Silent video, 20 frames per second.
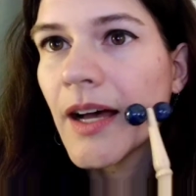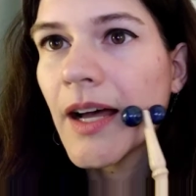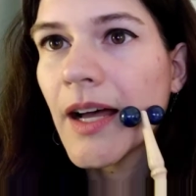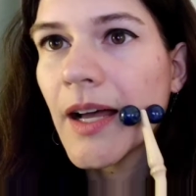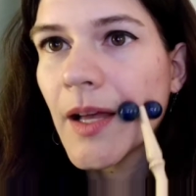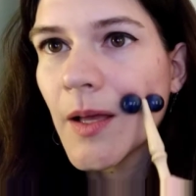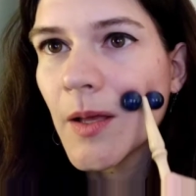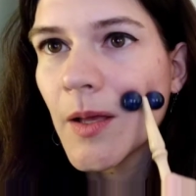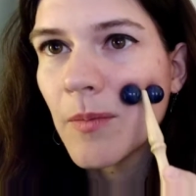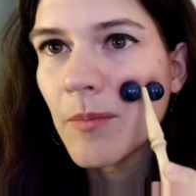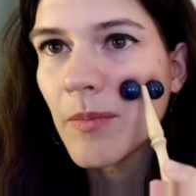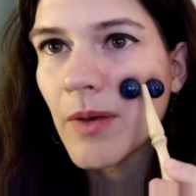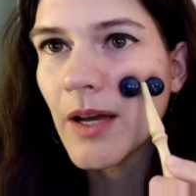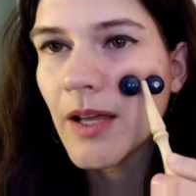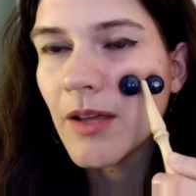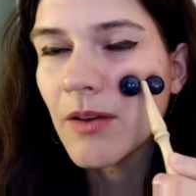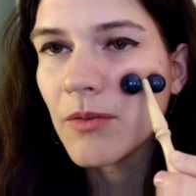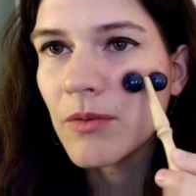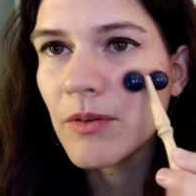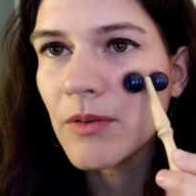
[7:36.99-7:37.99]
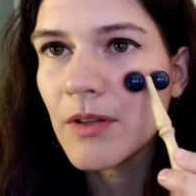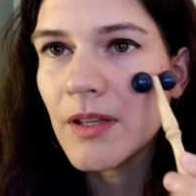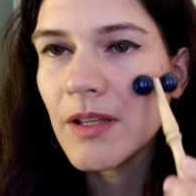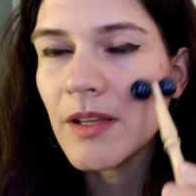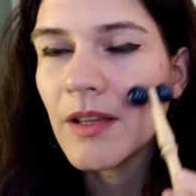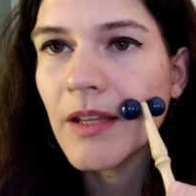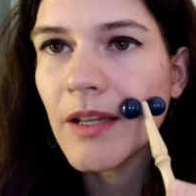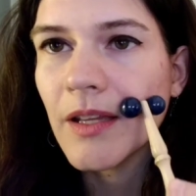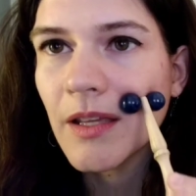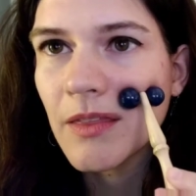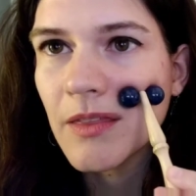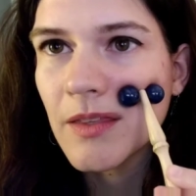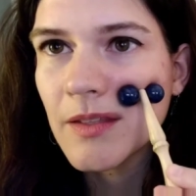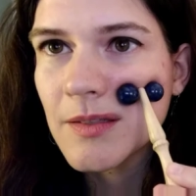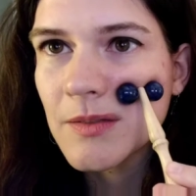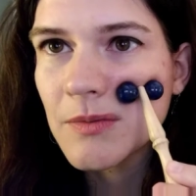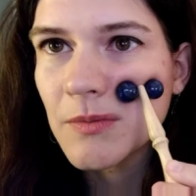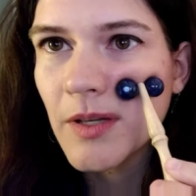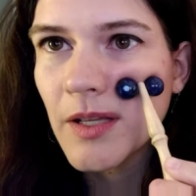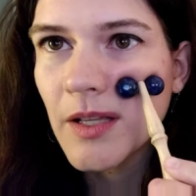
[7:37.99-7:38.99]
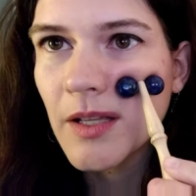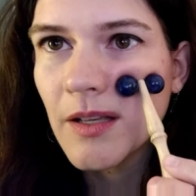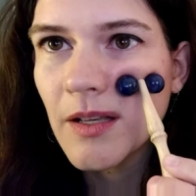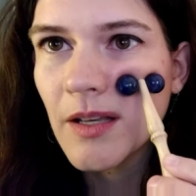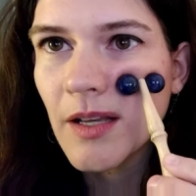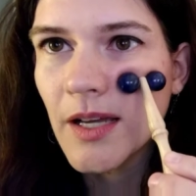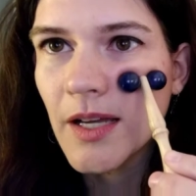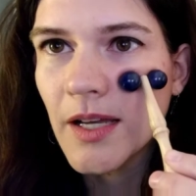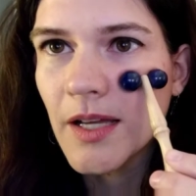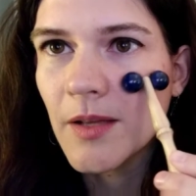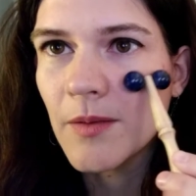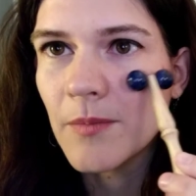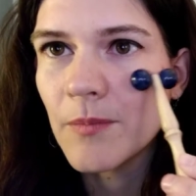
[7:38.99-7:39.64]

I really like this one